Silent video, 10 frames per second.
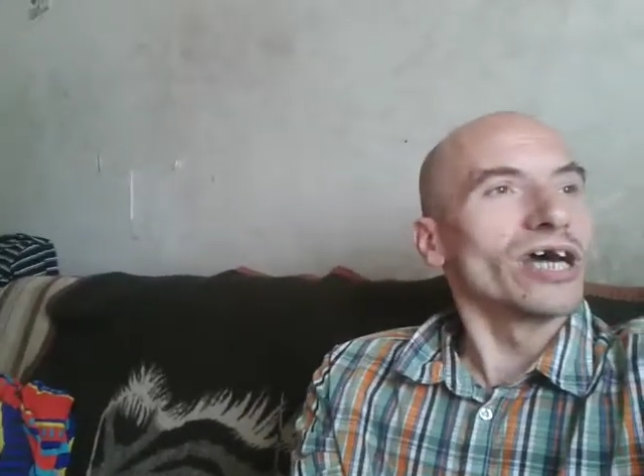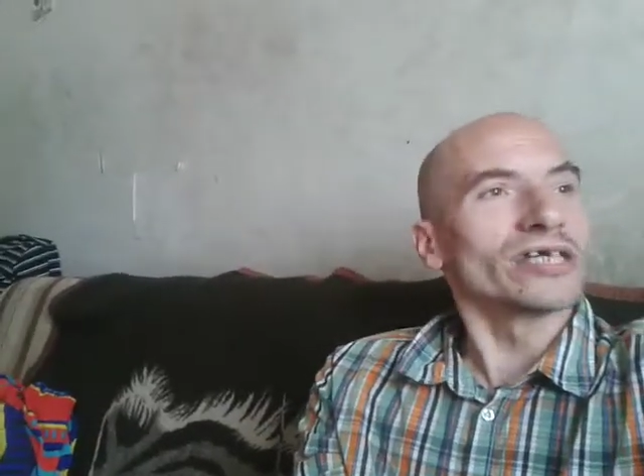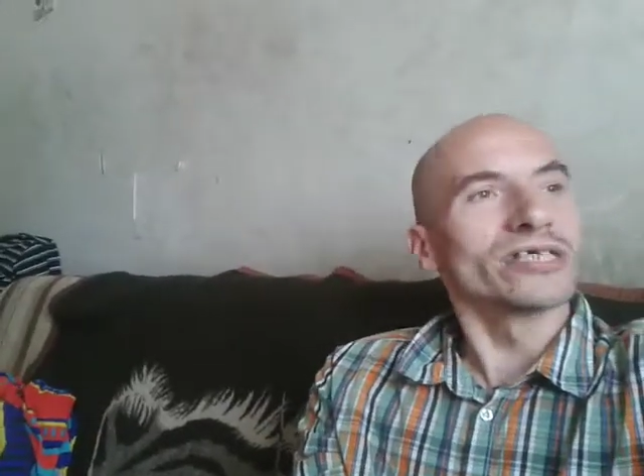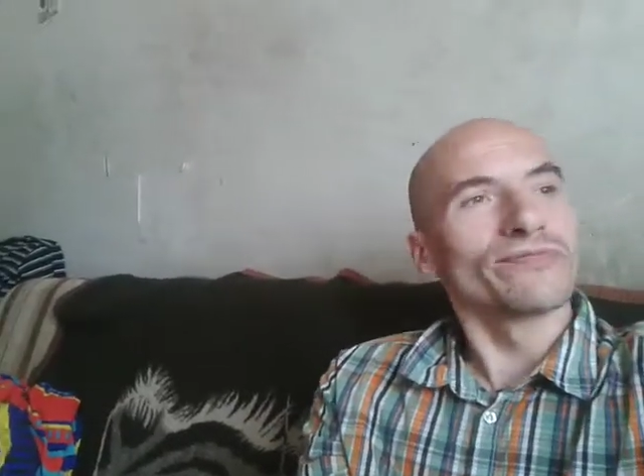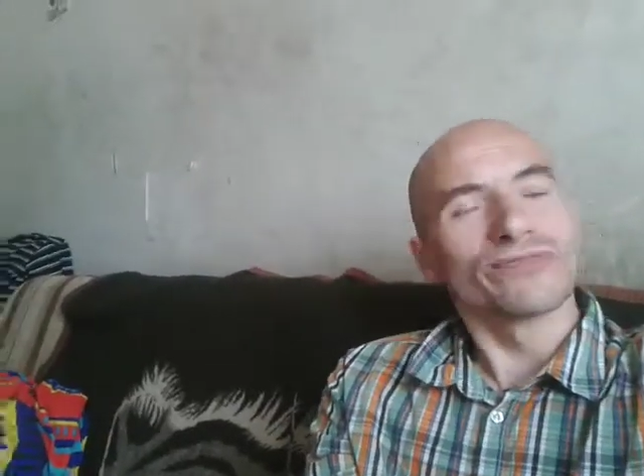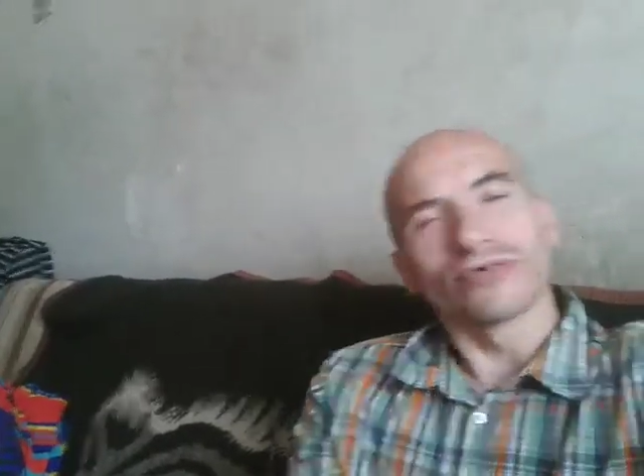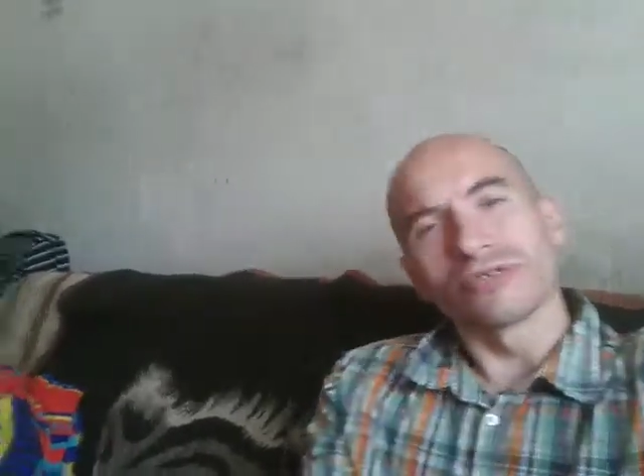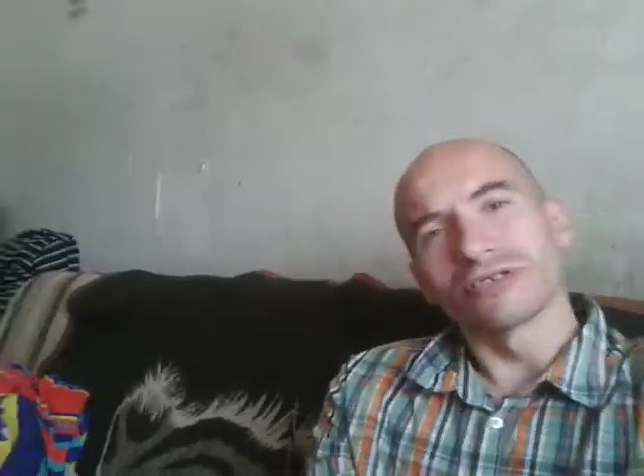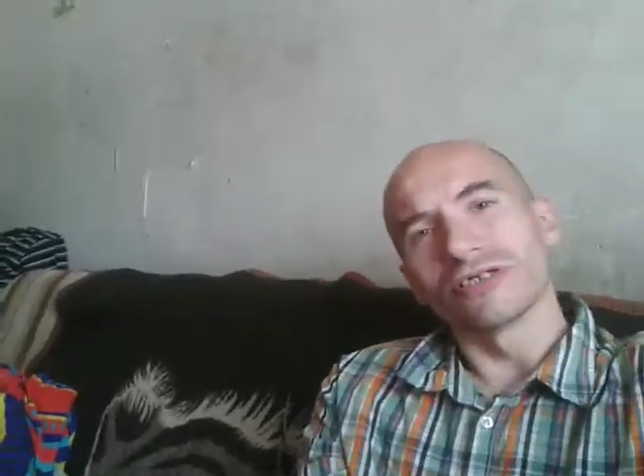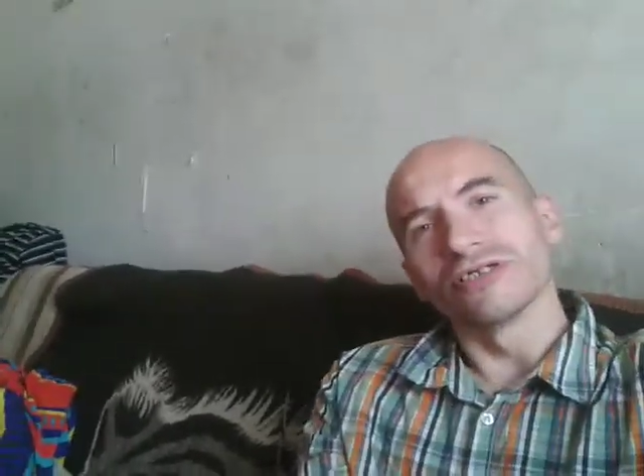I have
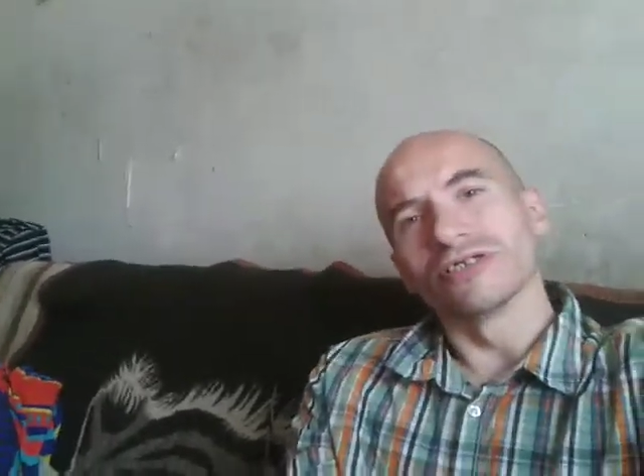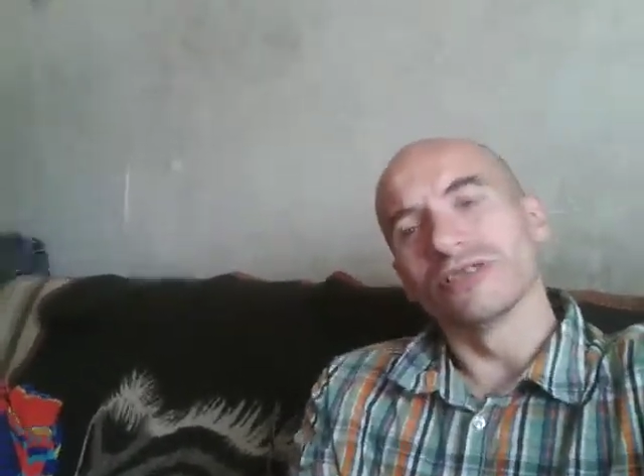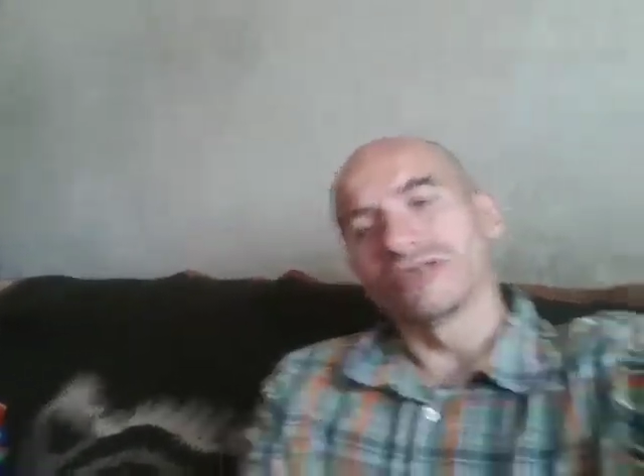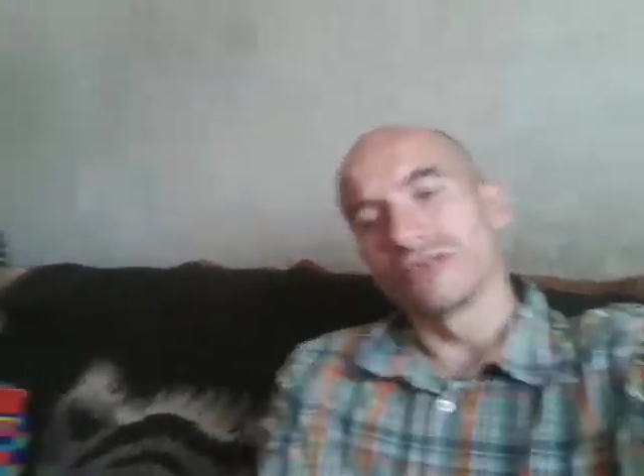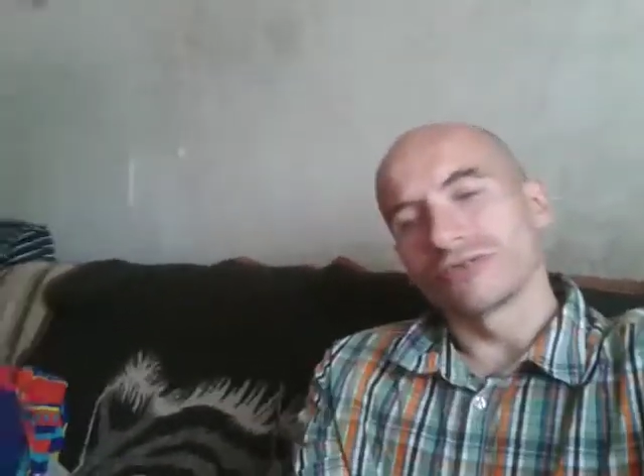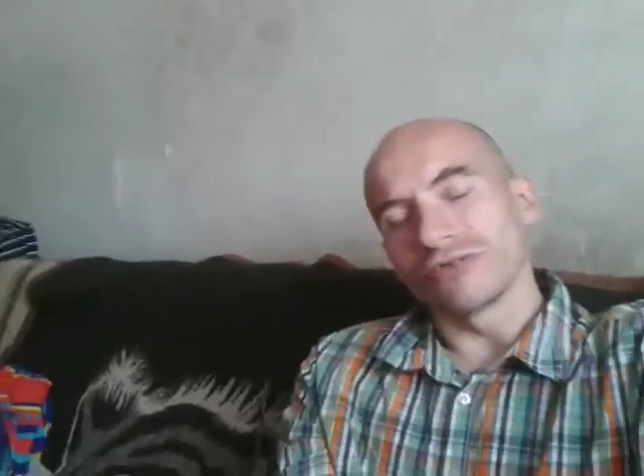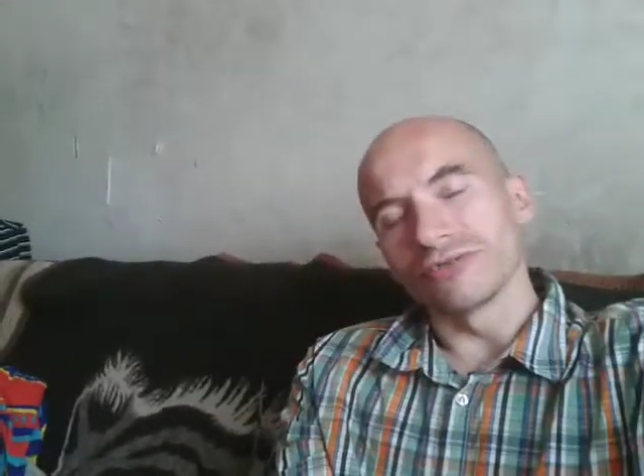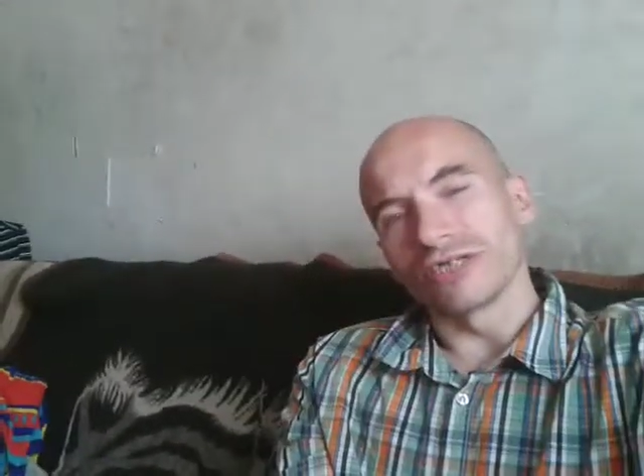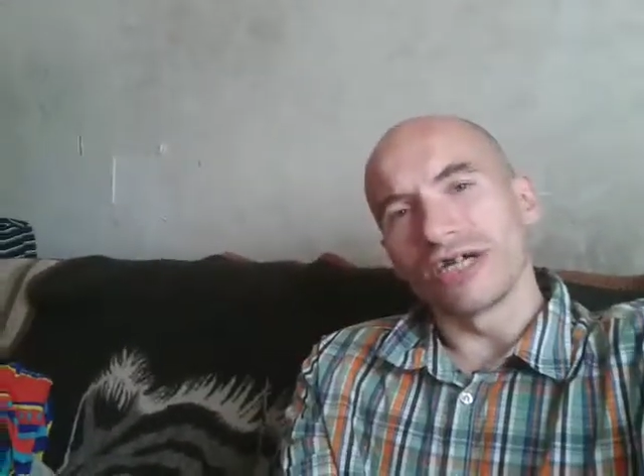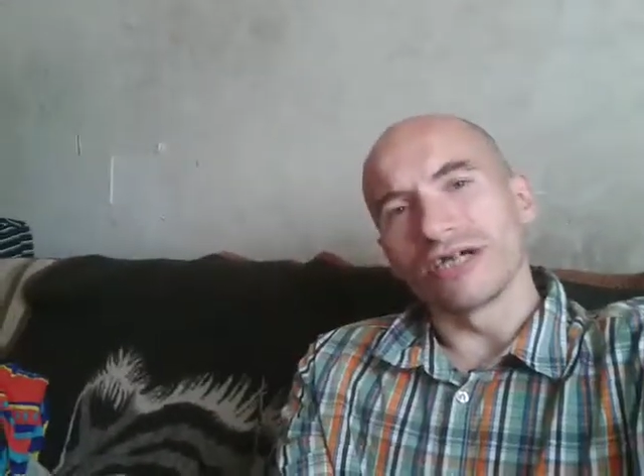lost uh,
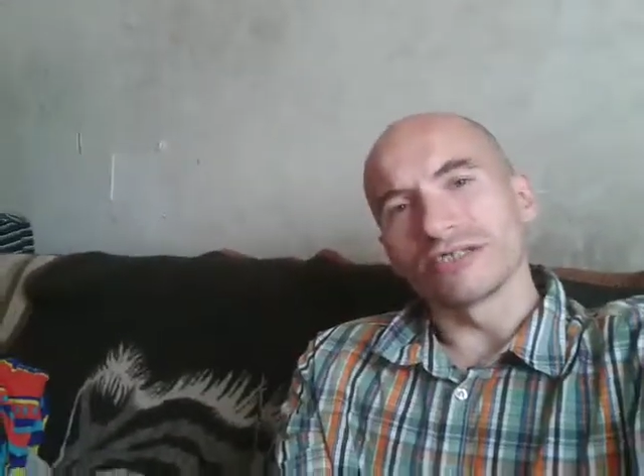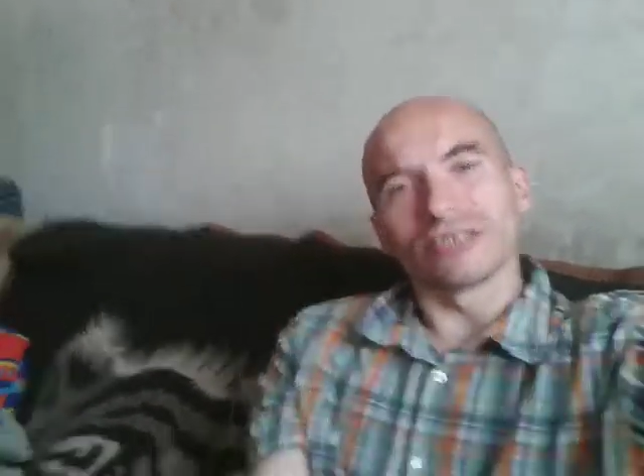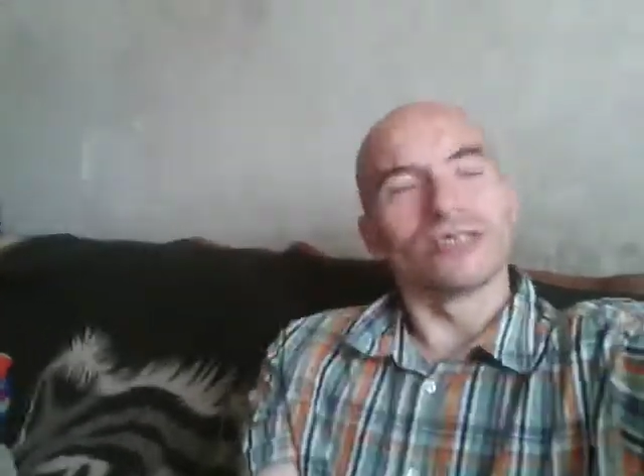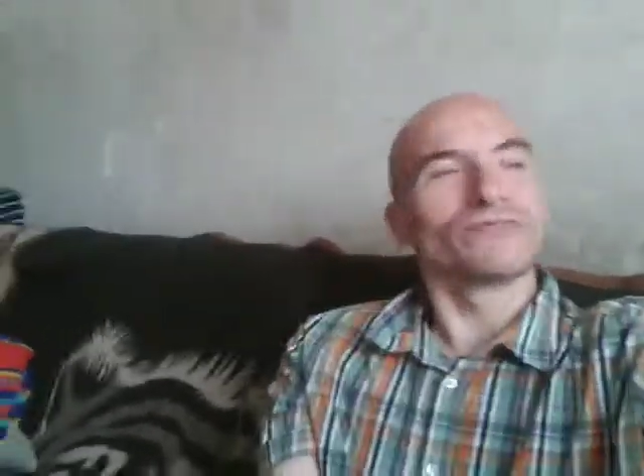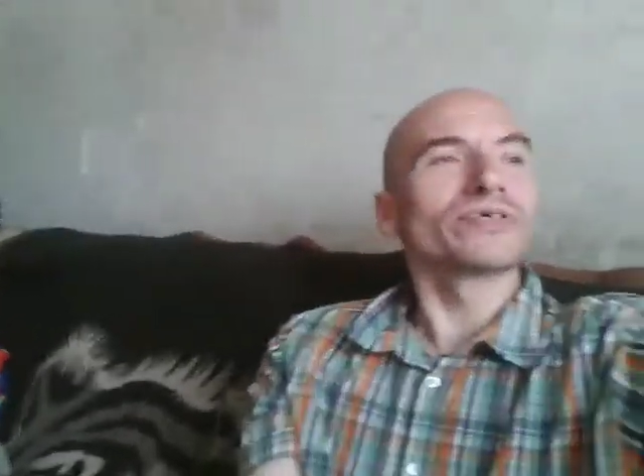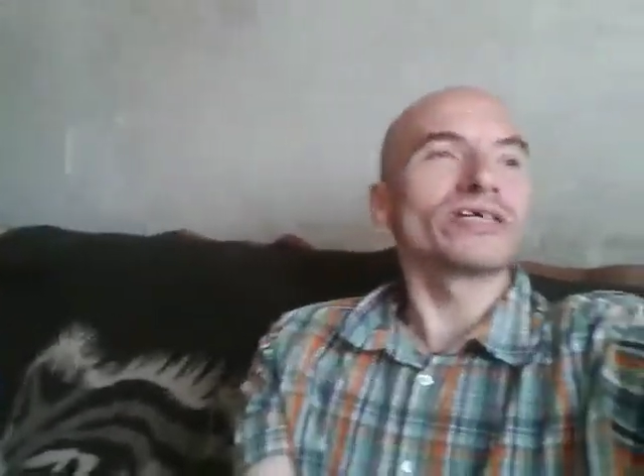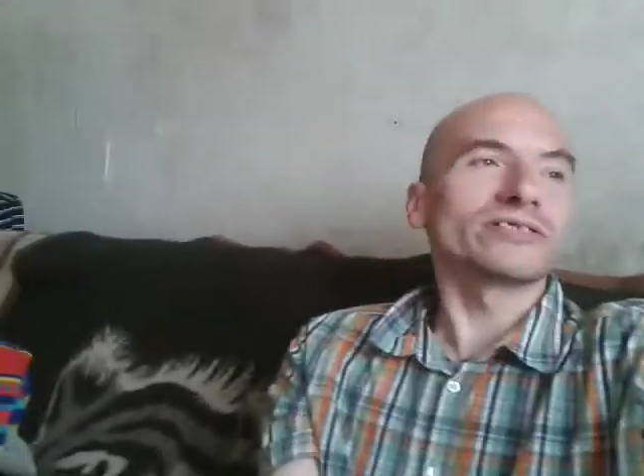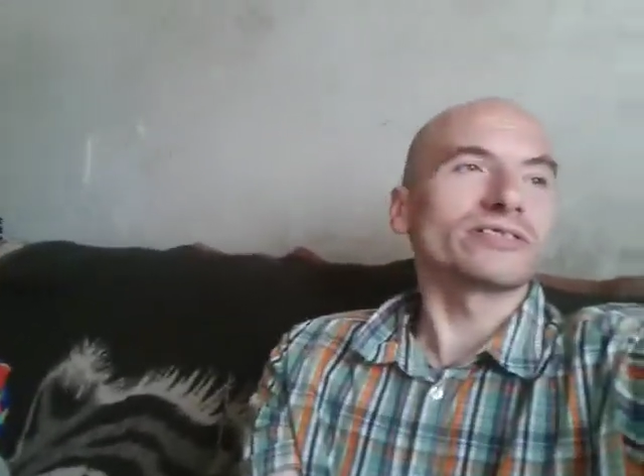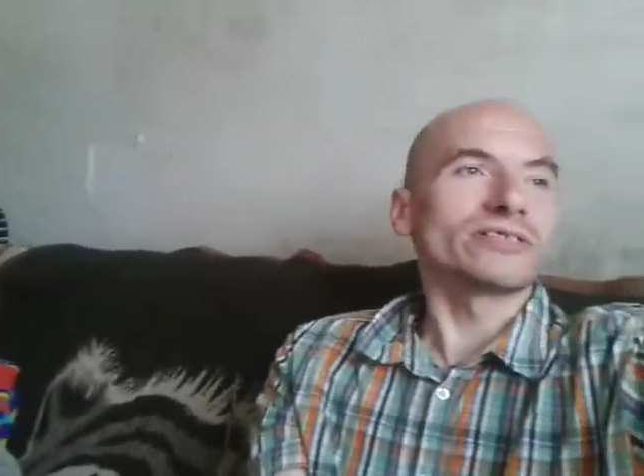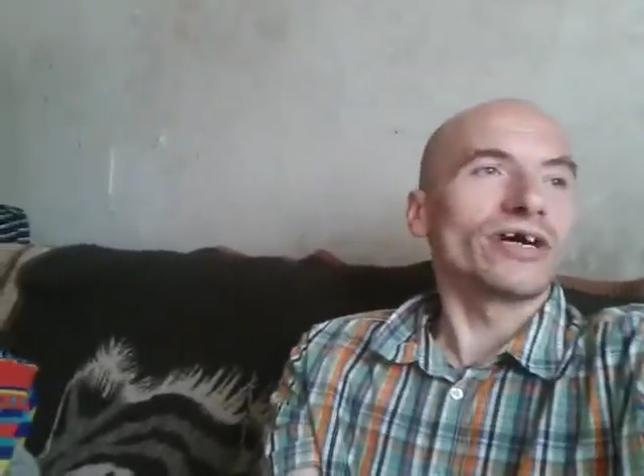contact in
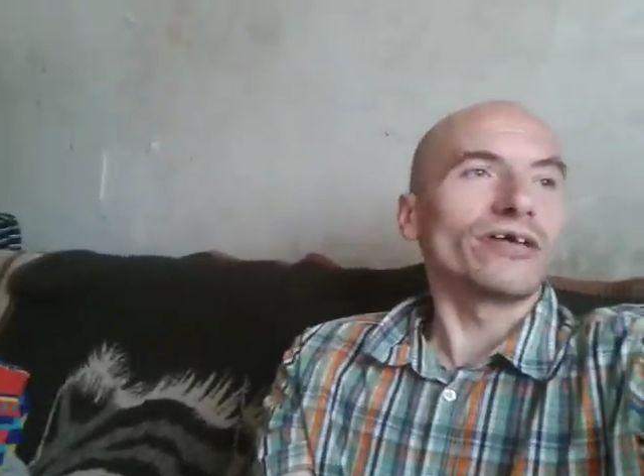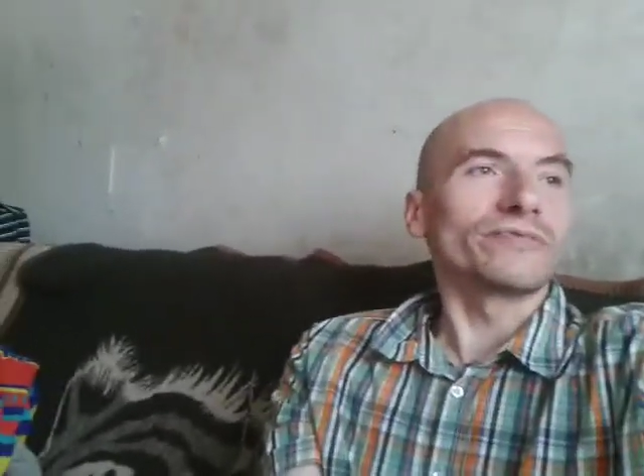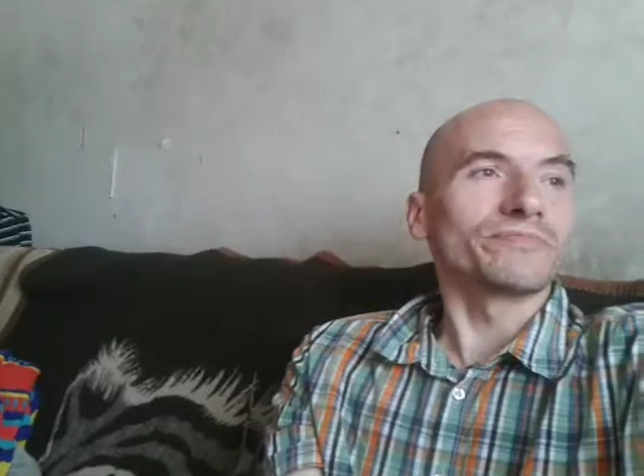Afghanistan